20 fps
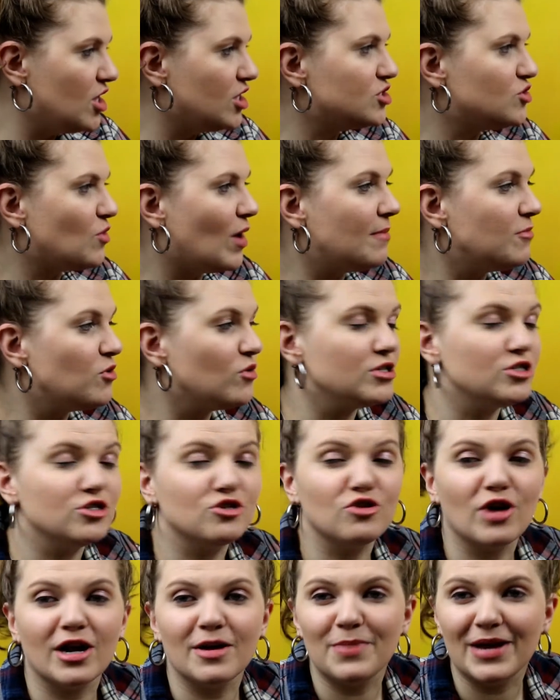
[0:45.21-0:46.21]
So I'm going to
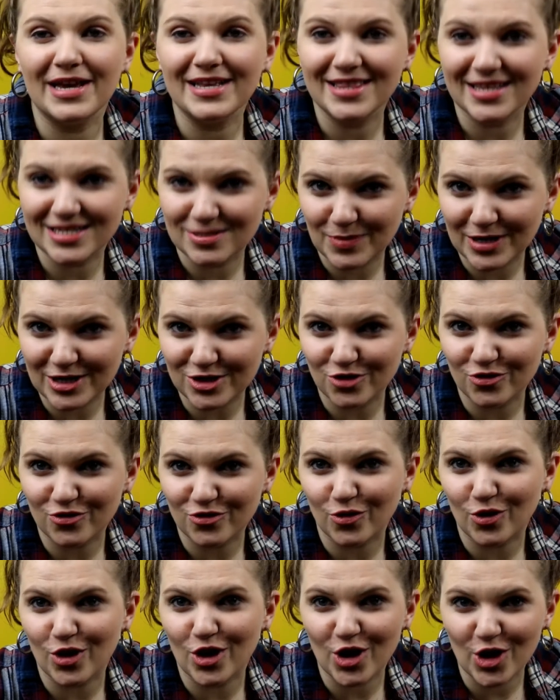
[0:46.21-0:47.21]
try to paint this picture
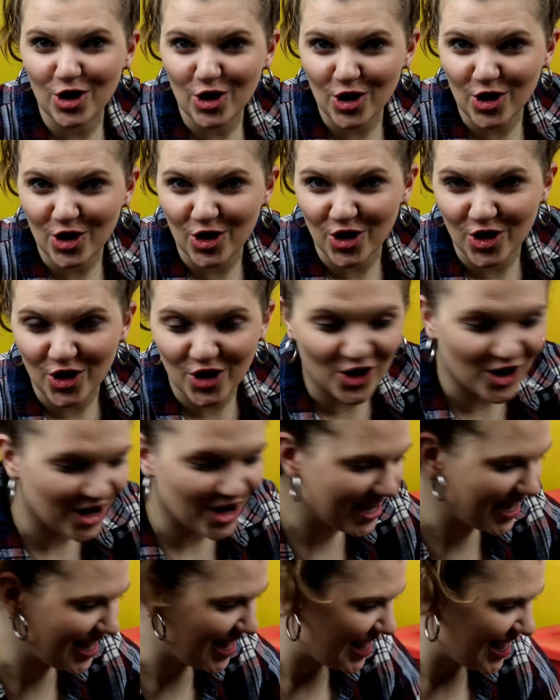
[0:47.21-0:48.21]
for her
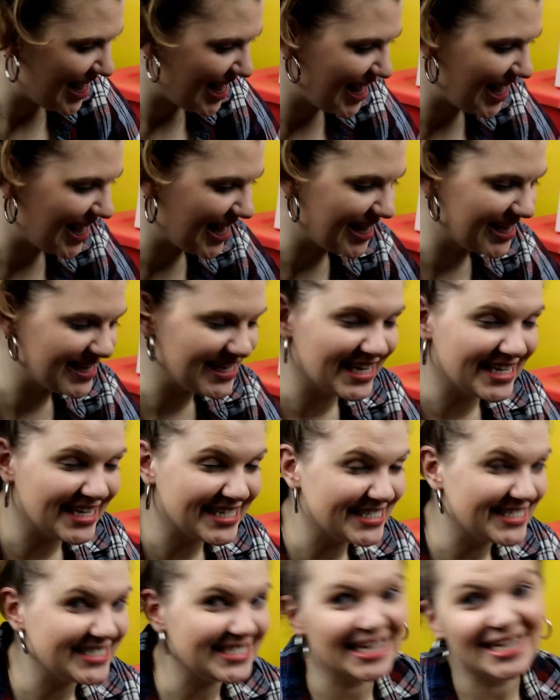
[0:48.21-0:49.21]
and
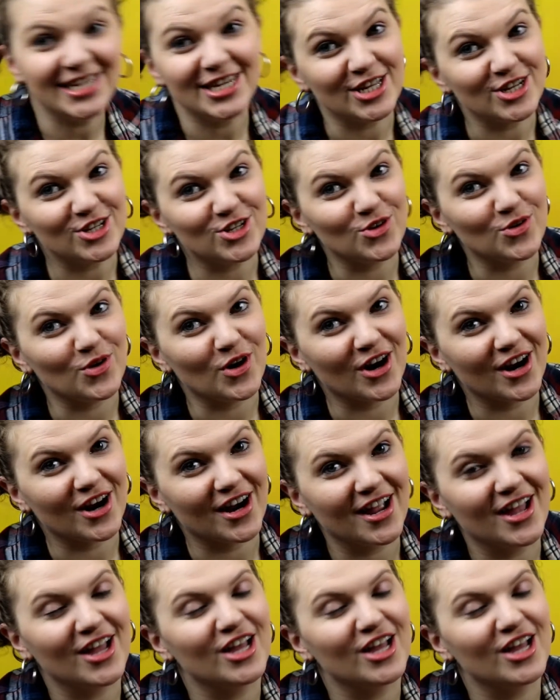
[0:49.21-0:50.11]
send it to her.